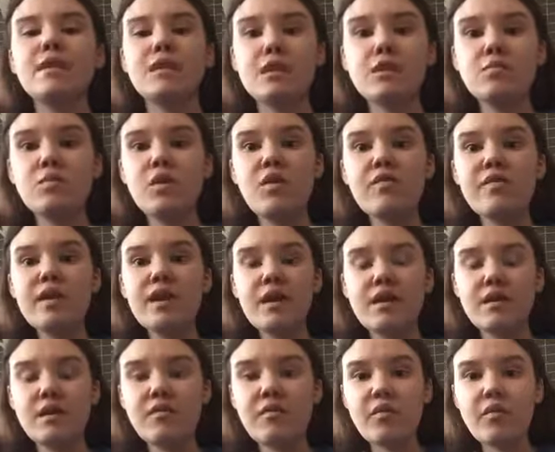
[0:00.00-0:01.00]
this movie
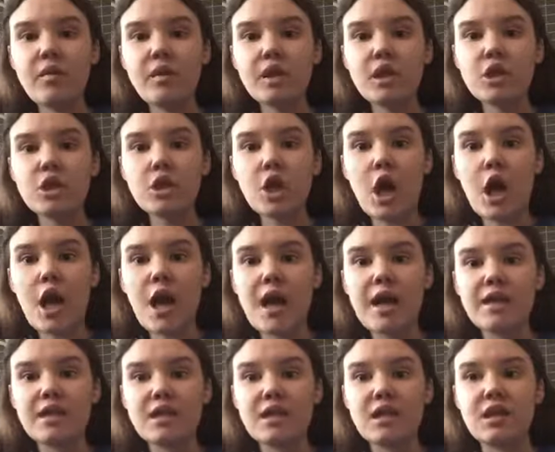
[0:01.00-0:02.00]
I never really saw
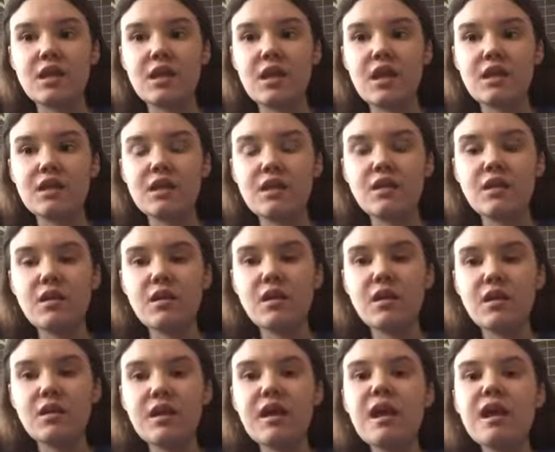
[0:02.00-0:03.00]
as a, as a
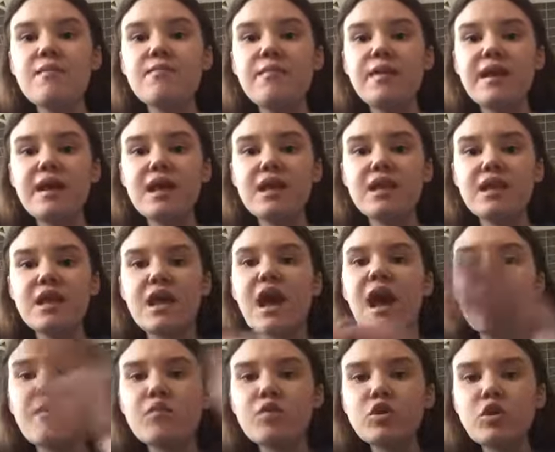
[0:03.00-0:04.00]
little kid because
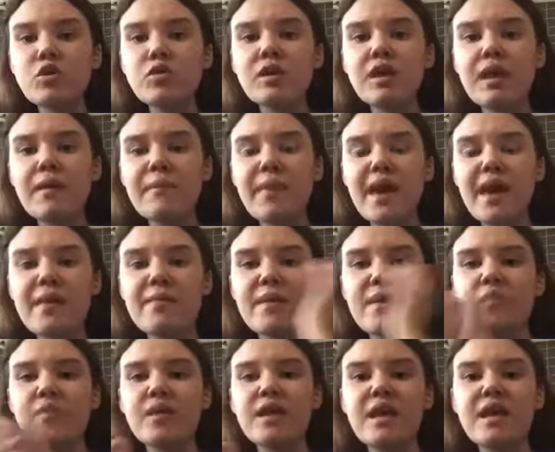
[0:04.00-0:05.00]
I was only a
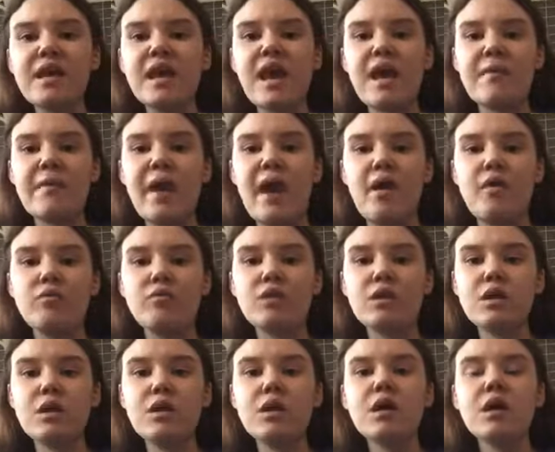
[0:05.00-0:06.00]
baby when it came
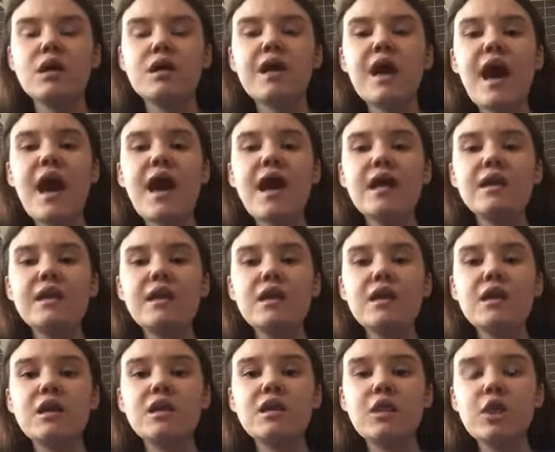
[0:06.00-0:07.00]
out. Yeah,
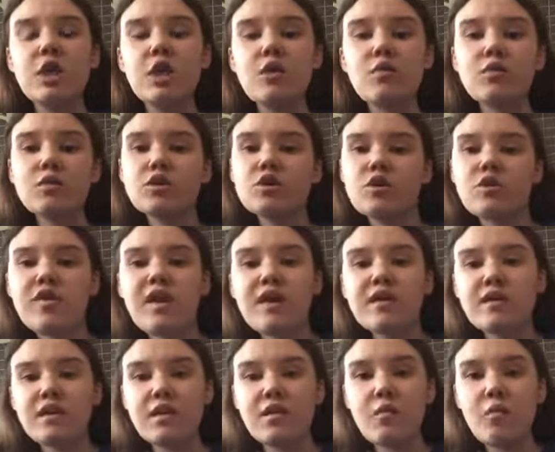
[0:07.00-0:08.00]
like the year was
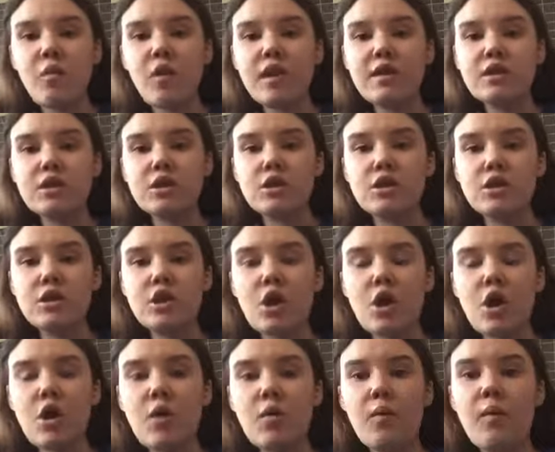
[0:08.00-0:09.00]
2001,
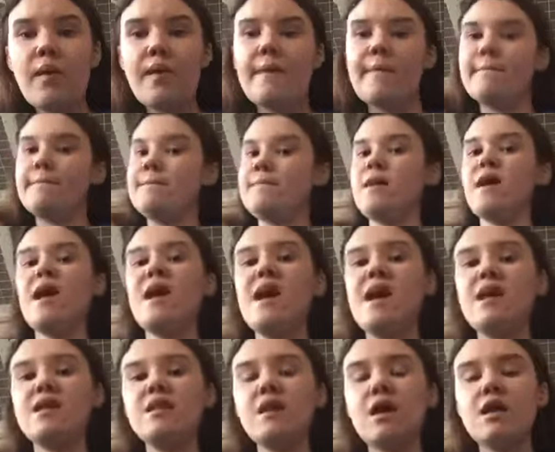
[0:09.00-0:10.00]
so
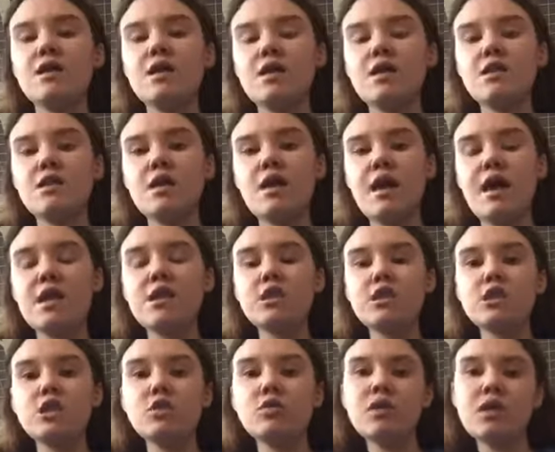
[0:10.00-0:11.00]
and I didn't and
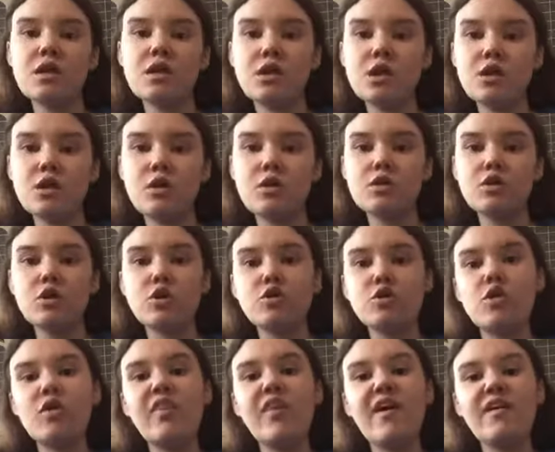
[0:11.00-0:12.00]
the show didn't start until
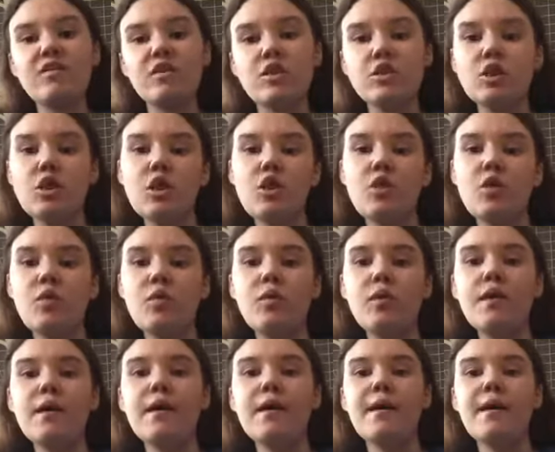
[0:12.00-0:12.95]
2002.